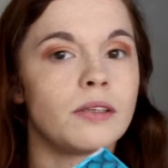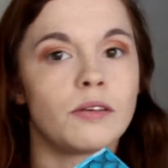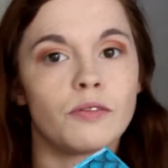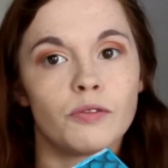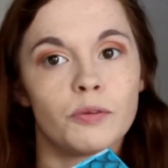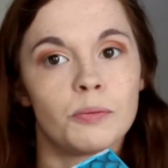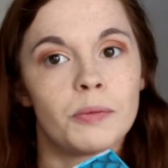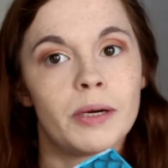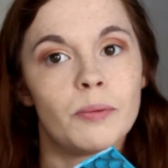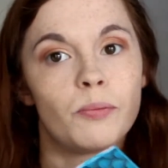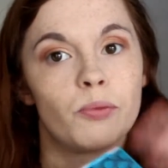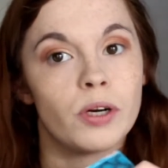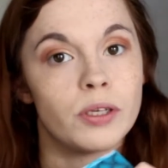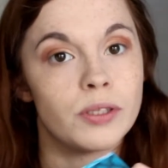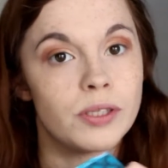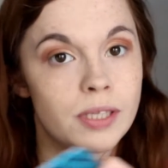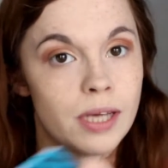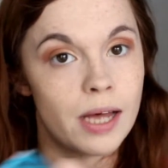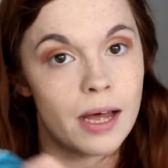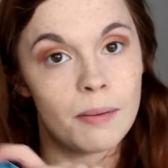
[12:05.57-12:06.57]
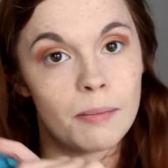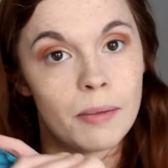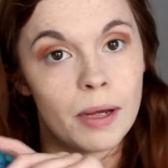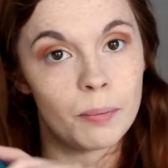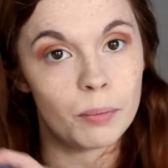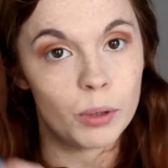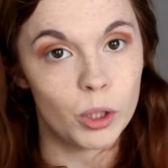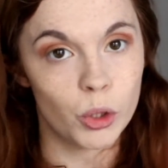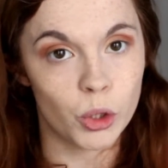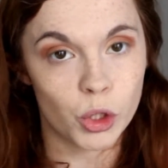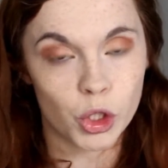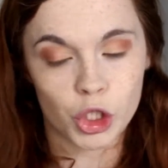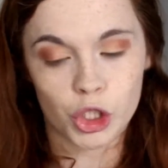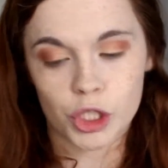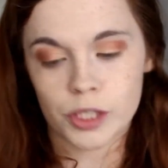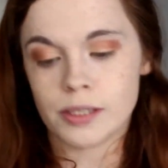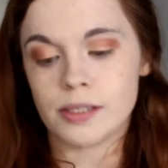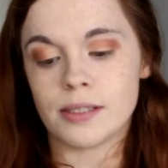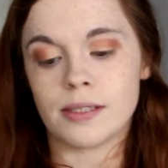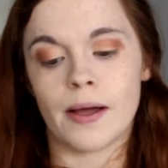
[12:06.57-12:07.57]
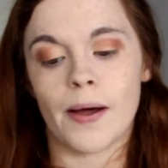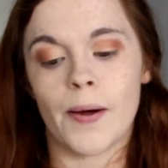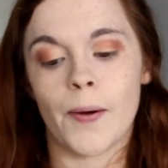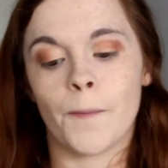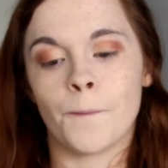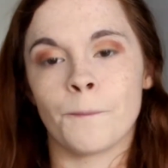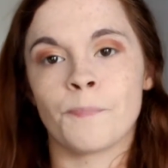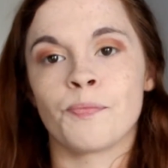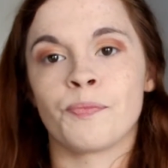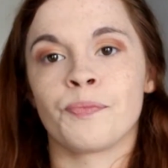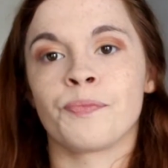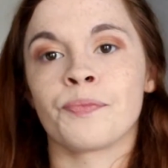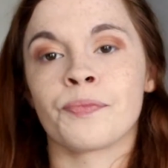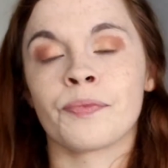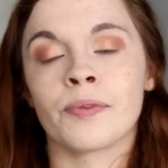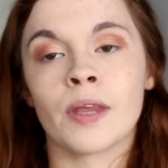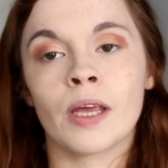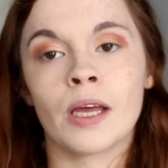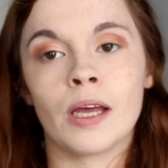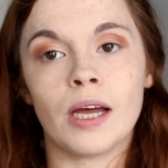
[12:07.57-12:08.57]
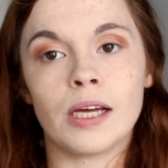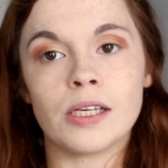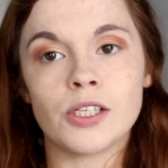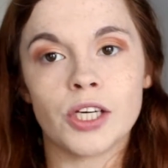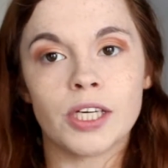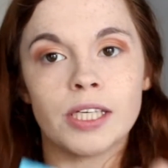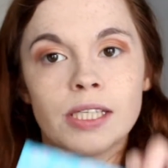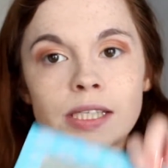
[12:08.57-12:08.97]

for my bronzer and my blush. So as you can